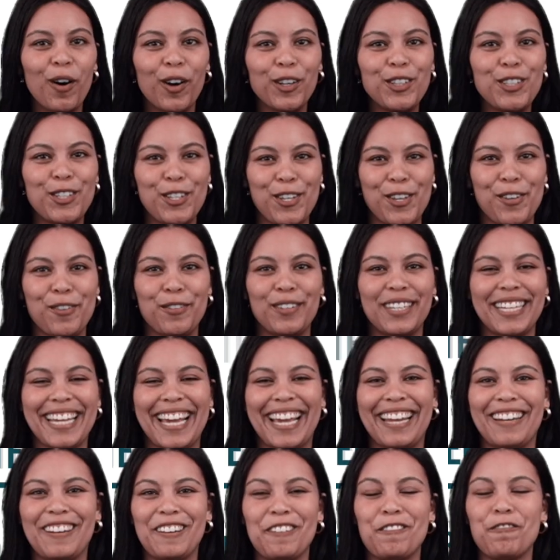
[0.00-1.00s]
are tuned
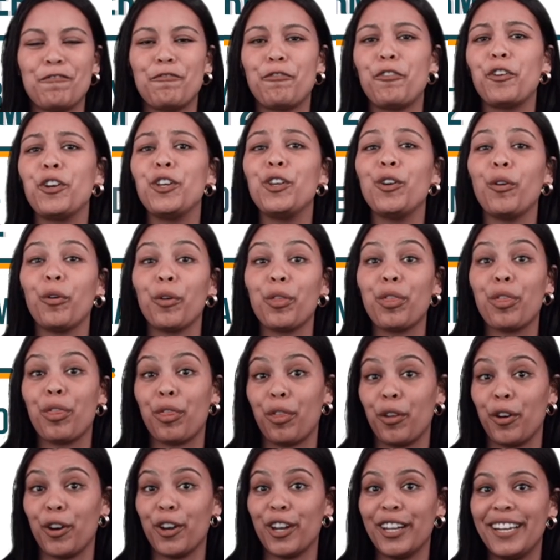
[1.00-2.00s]
in for your
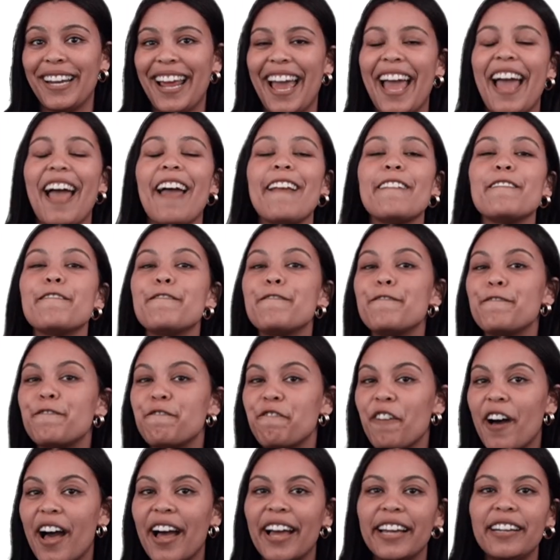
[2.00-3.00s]
third and
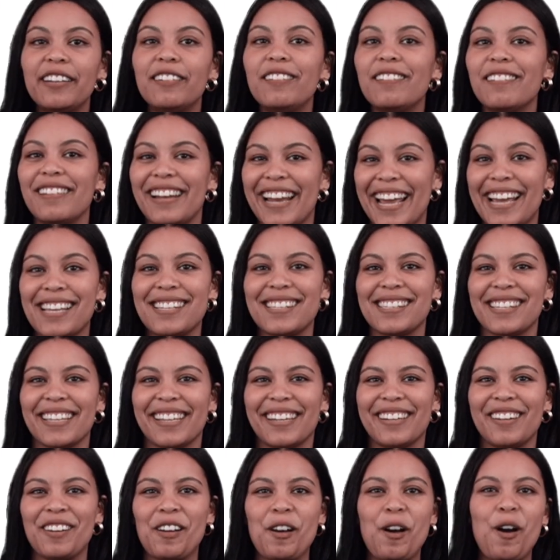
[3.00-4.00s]
final
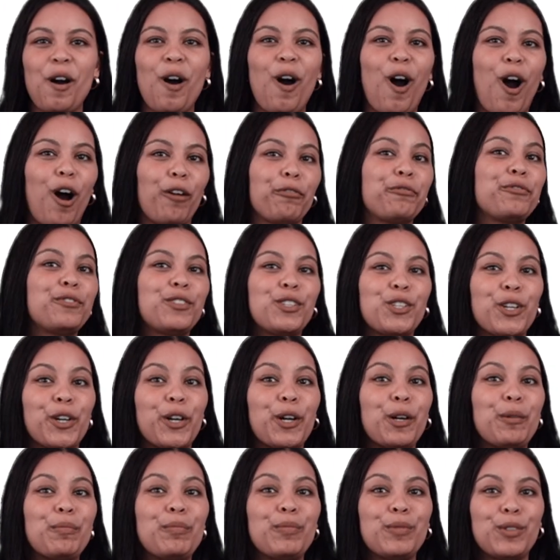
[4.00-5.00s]
lesson of
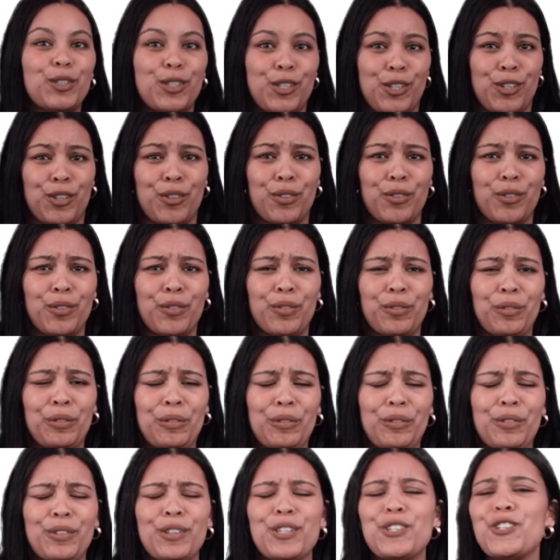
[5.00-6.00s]
Term 2.
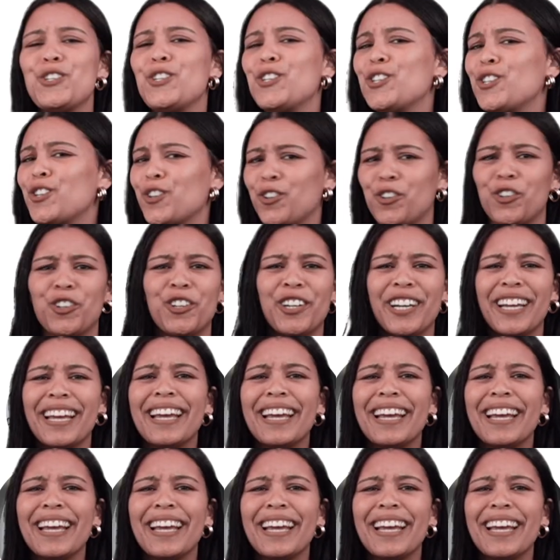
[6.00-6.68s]
Sure,